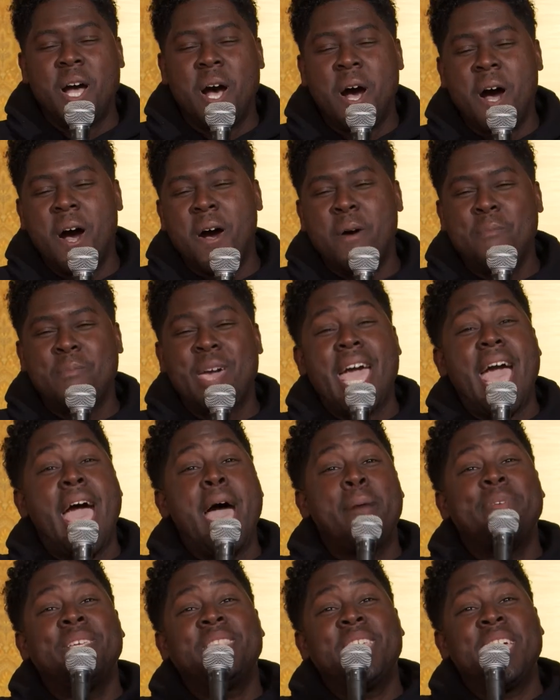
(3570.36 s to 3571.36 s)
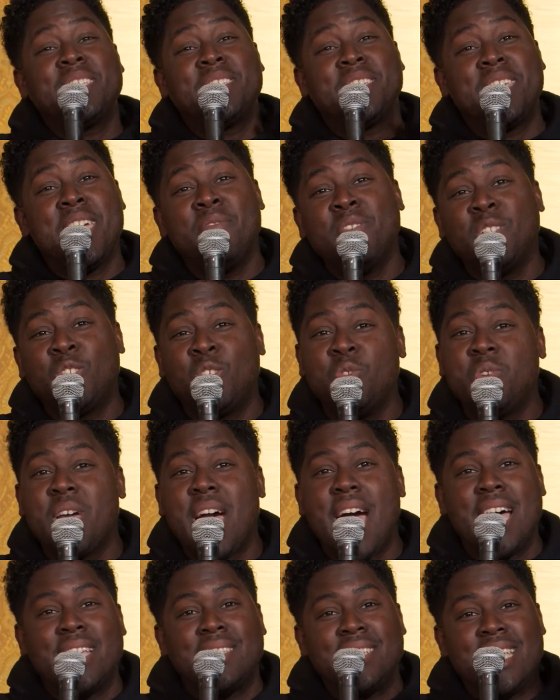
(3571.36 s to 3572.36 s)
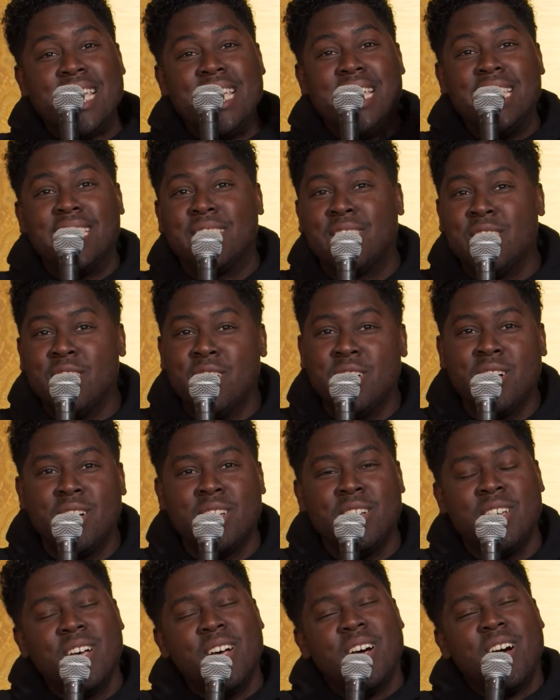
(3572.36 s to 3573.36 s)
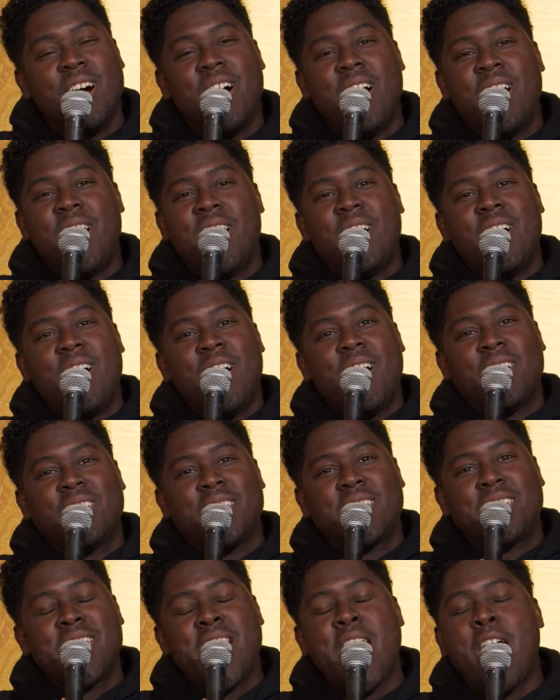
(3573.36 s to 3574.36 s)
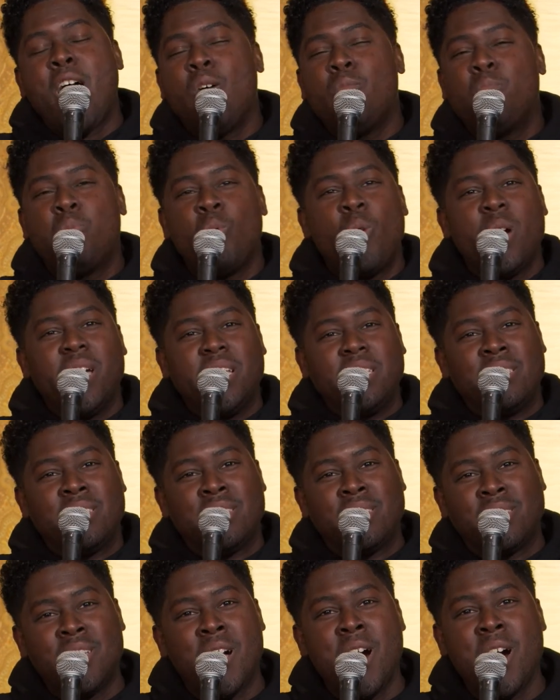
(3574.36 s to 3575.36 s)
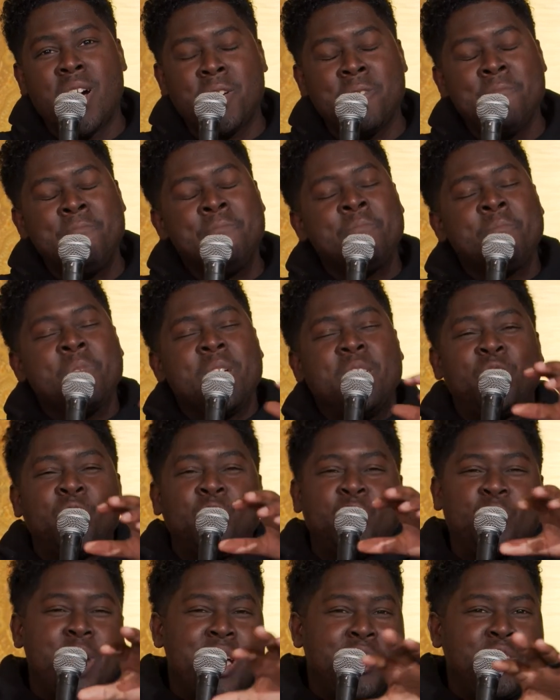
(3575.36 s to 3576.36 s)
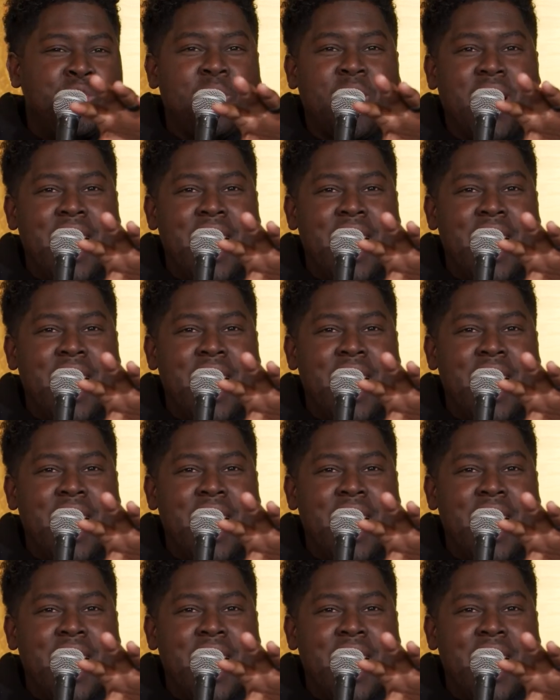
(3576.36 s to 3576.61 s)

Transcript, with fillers: uh, man, happy Thanksgiving to you guys. Eat good. Uh, uh, the Cowboys suck. Stretch your